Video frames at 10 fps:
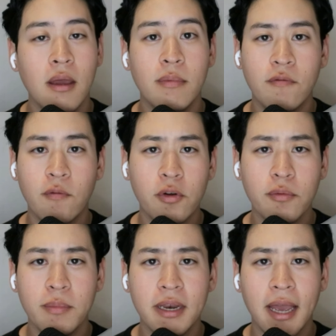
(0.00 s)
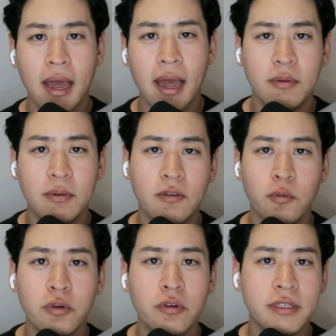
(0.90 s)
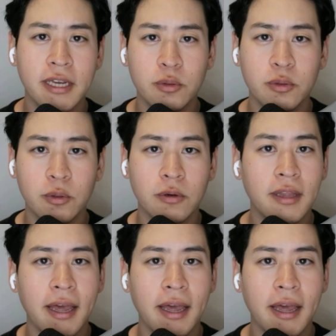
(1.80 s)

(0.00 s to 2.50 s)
before your meeting happens through your scheduler